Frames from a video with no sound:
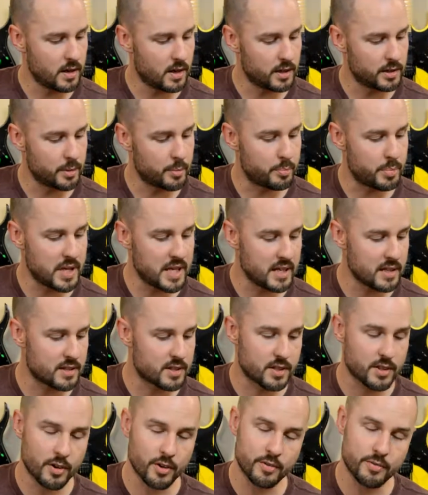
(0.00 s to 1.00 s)
on the B
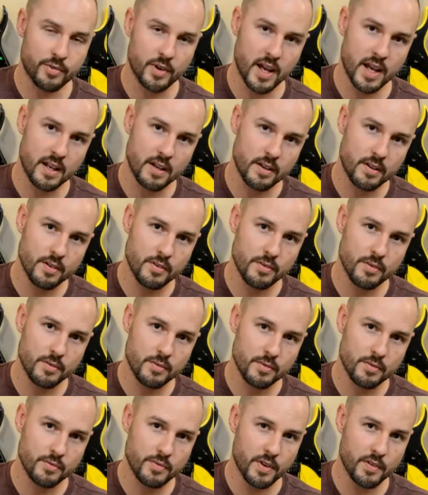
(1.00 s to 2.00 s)
it's 3rd fret,
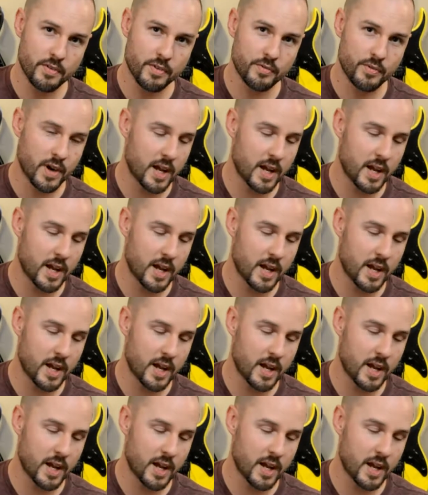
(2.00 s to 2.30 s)
5th